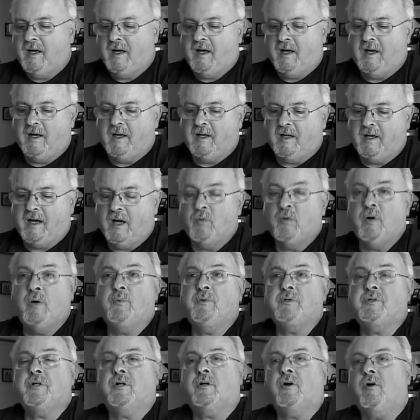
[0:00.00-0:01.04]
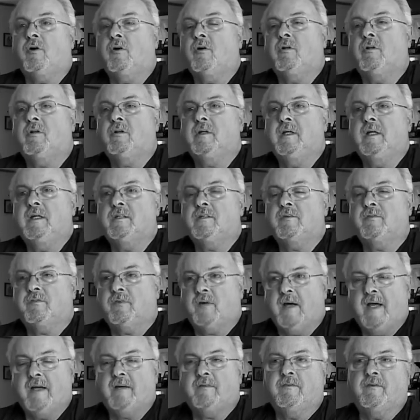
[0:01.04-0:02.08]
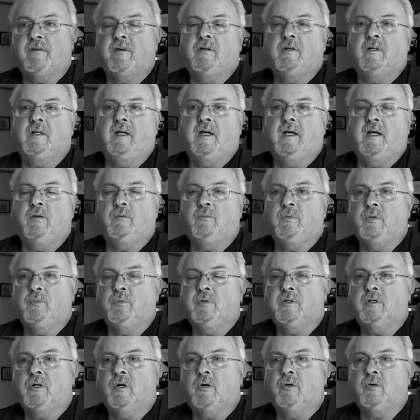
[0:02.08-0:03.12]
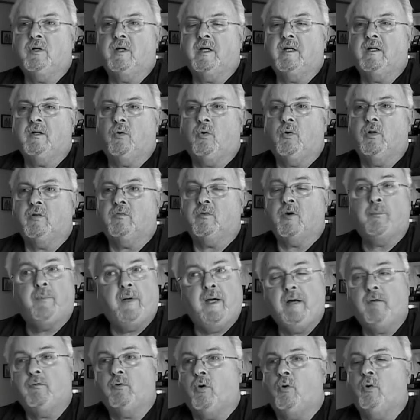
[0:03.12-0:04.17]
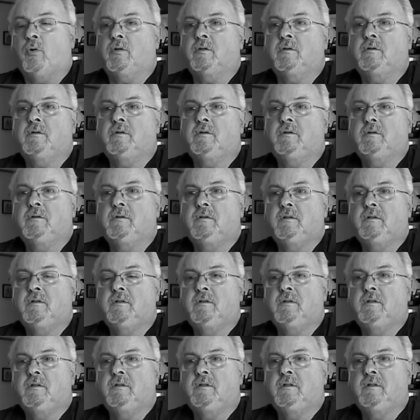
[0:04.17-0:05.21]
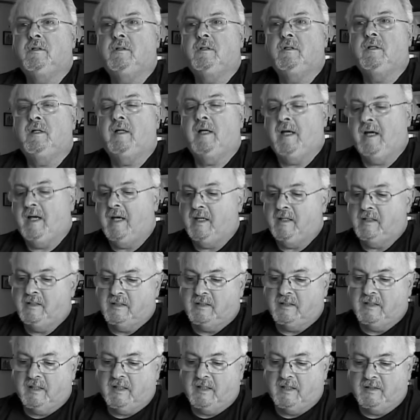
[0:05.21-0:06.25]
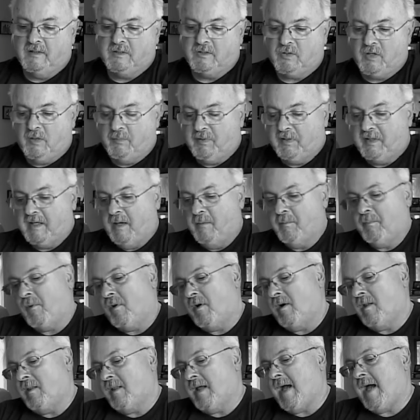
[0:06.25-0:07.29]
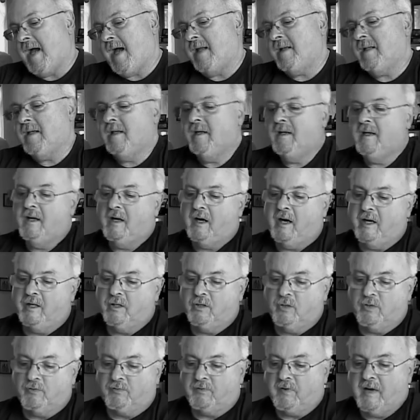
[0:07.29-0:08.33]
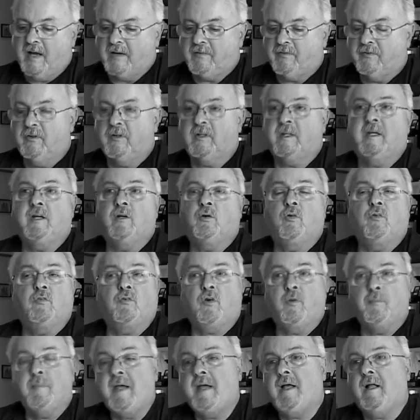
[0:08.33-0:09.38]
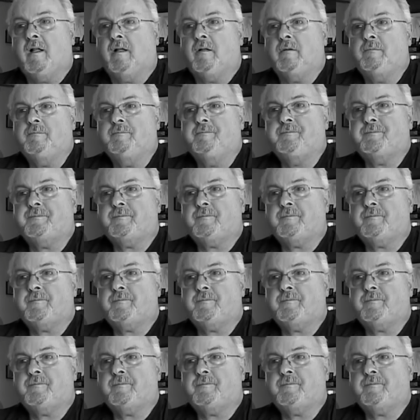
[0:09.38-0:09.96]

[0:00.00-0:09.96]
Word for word: Uh, I went with the colonel into Frankfurt, and we would go get all of our payroll. And uh, so I became part of that. I'd go to Frankfurt and get all of our mail.